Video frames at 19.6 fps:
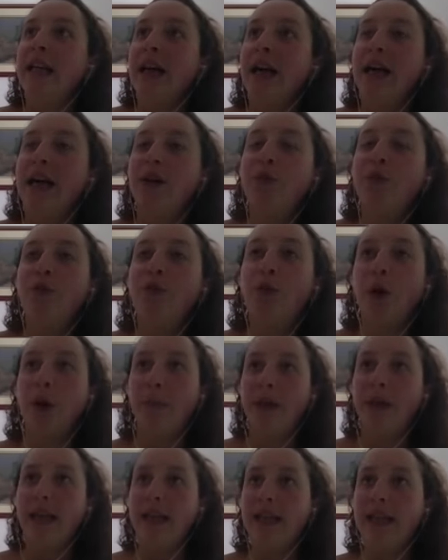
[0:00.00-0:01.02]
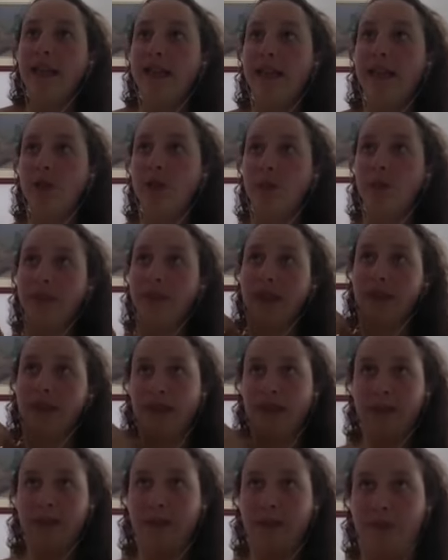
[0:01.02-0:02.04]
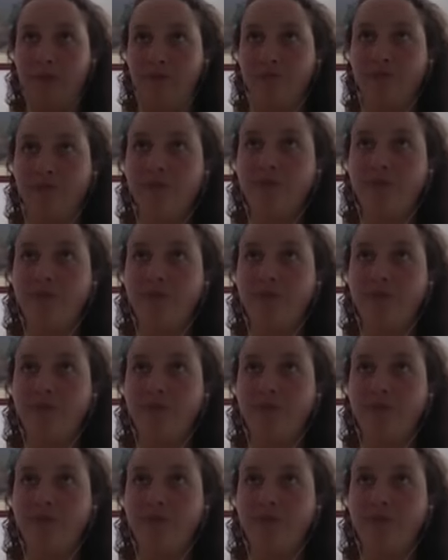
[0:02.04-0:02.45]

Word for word: Um, for me, the, the, um,